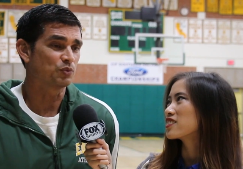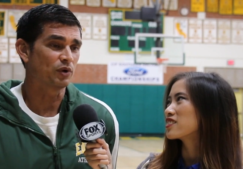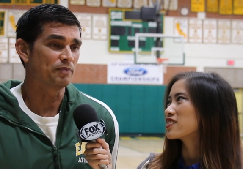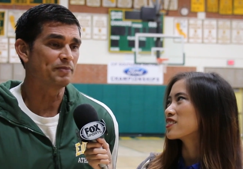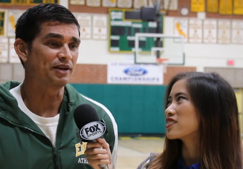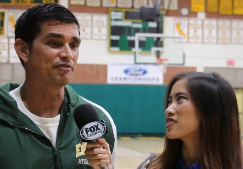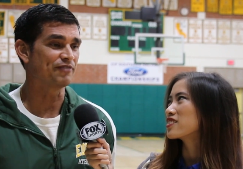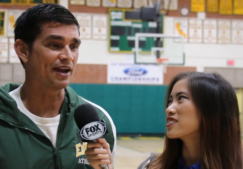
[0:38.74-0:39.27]
Speaker 1: one
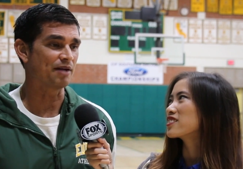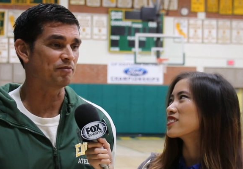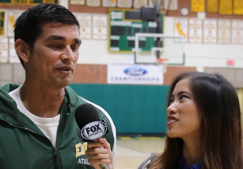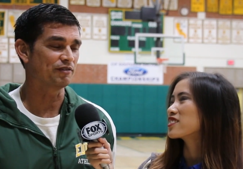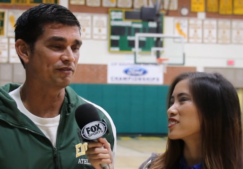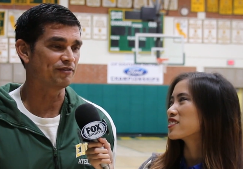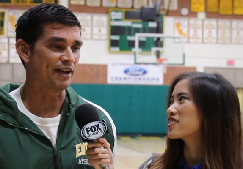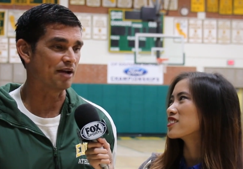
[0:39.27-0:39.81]
big fam-
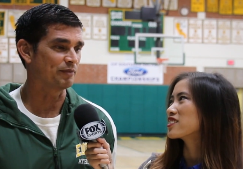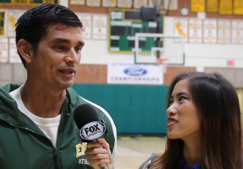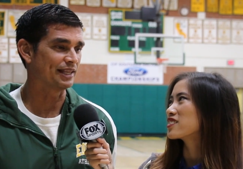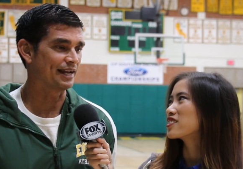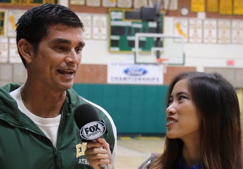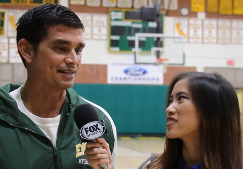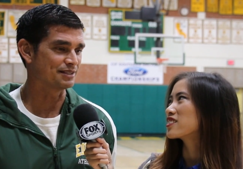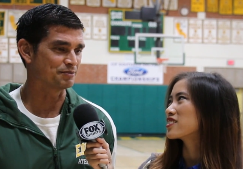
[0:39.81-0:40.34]
family that
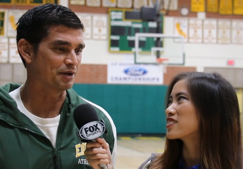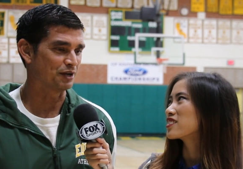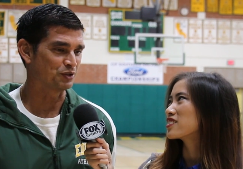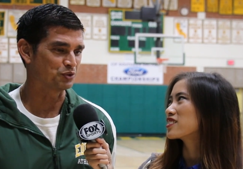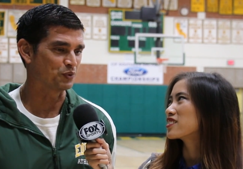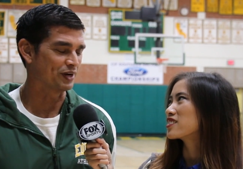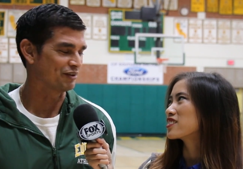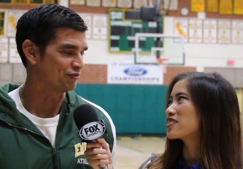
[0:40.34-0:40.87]
has about
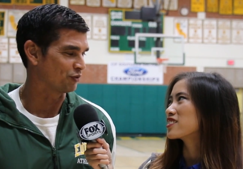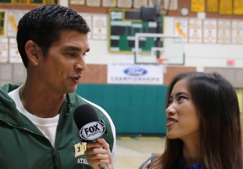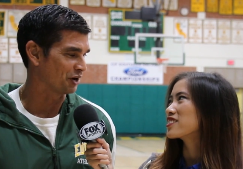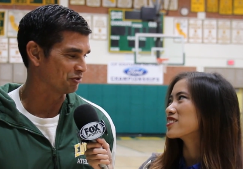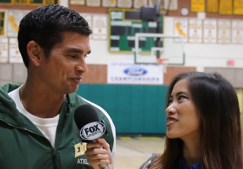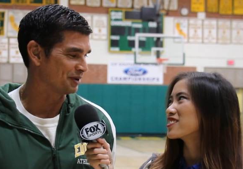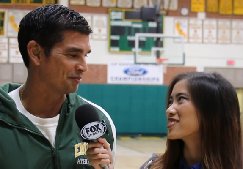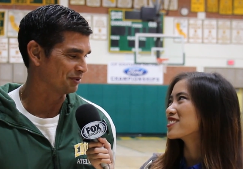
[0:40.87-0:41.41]

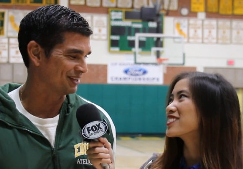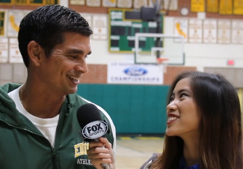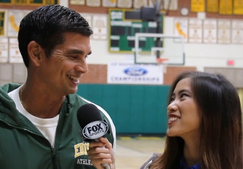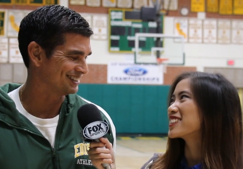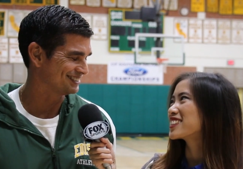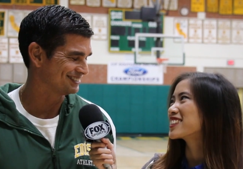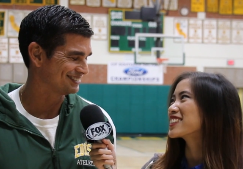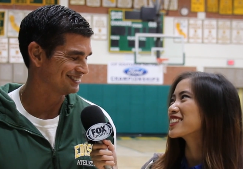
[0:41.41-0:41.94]
2,400 people in it.
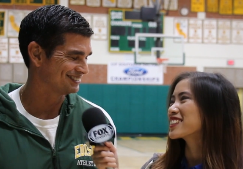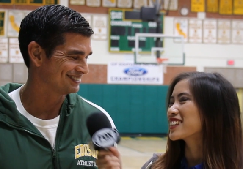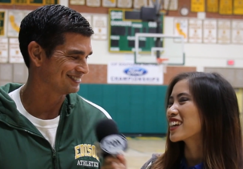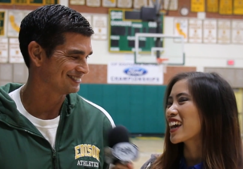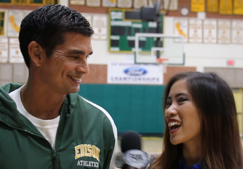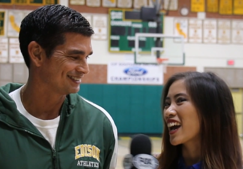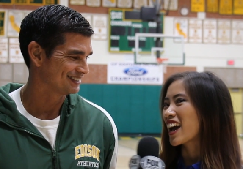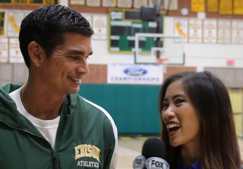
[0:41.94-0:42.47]

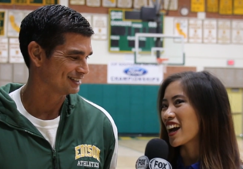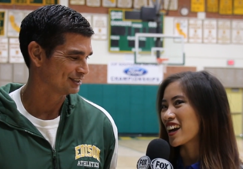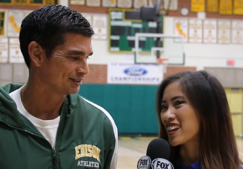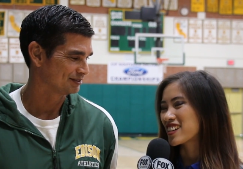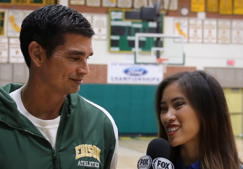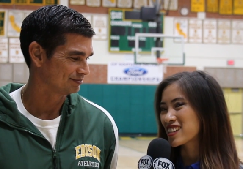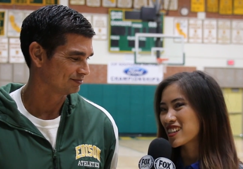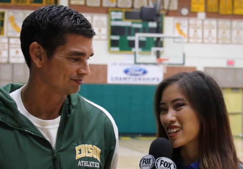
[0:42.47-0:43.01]

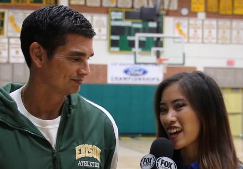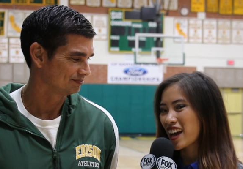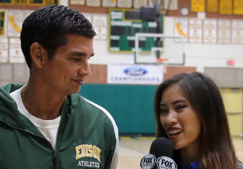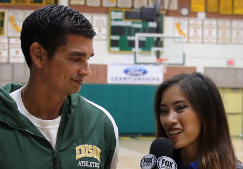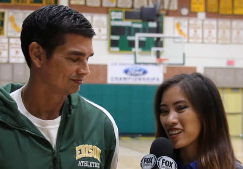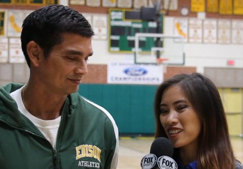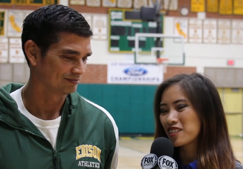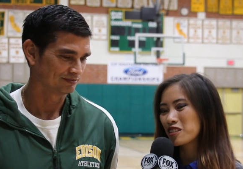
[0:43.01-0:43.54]
Speaker 2: Edison had
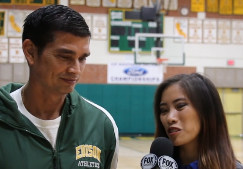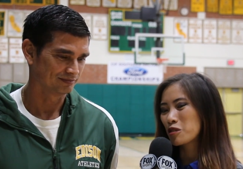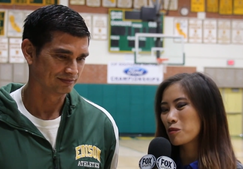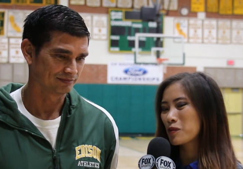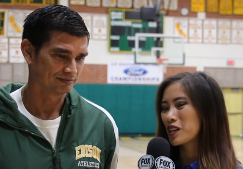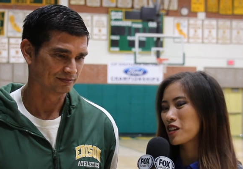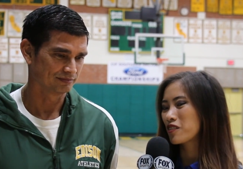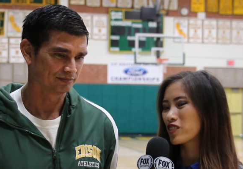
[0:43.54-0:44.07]
a little
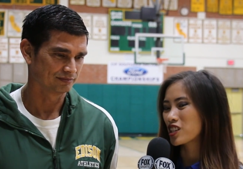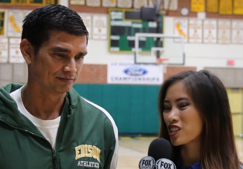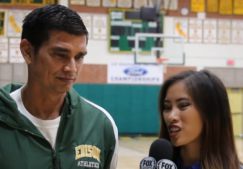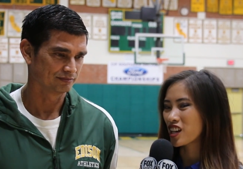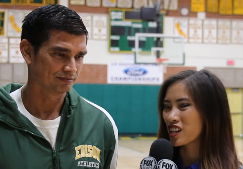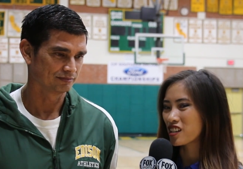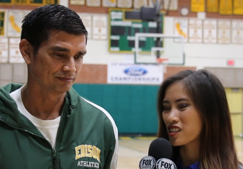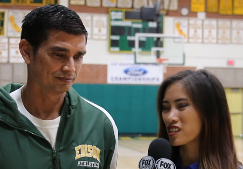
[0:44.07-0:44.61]
bit of a
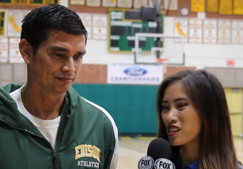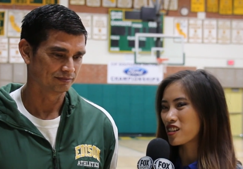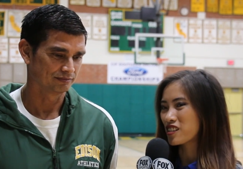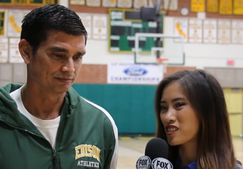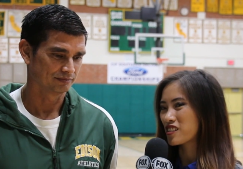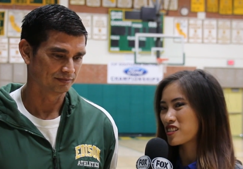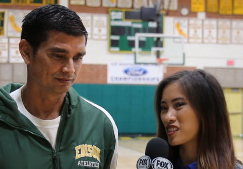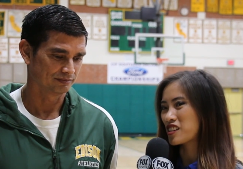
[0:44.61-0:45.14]
shaky start
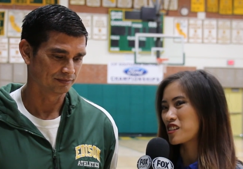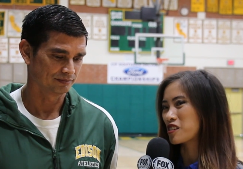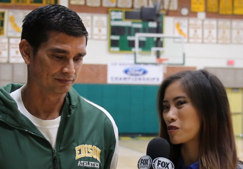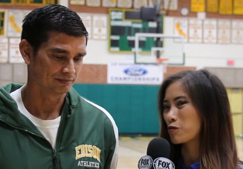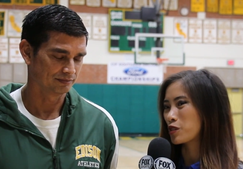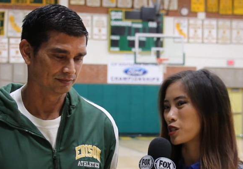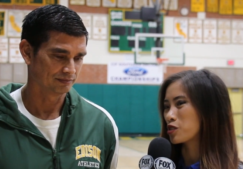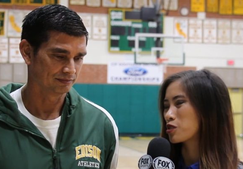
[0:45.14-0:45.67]
to the season
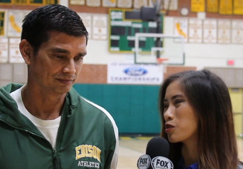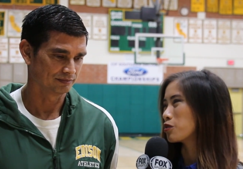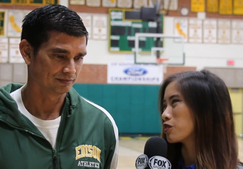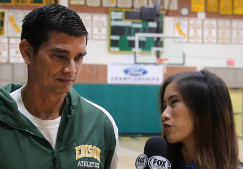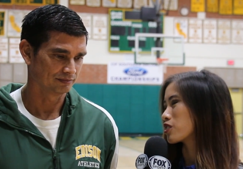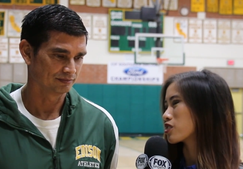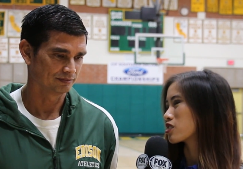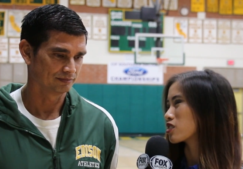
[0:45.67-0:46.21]
when two of
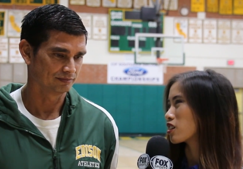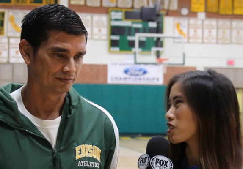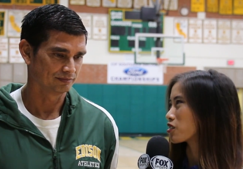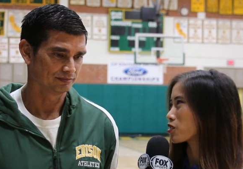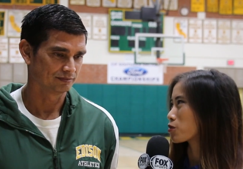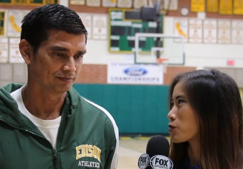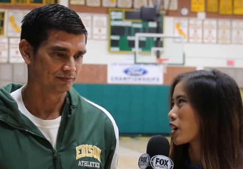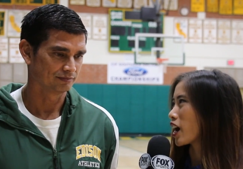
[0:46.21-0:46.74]
your
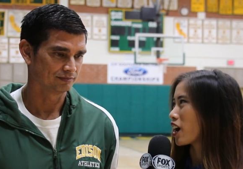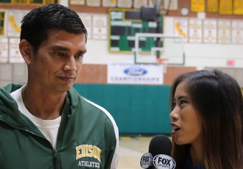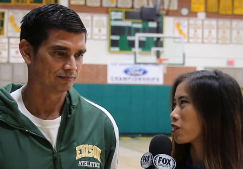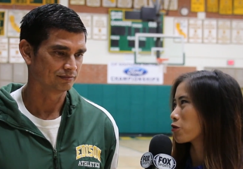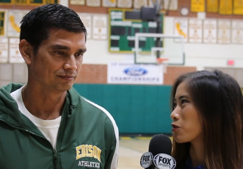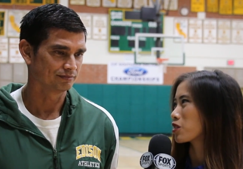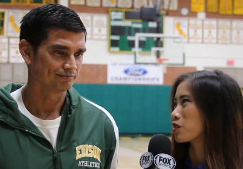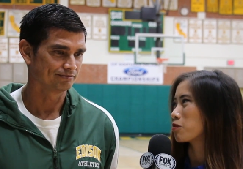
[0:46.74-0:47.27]
starters were
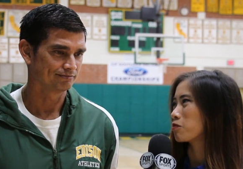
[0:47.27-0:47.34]
out with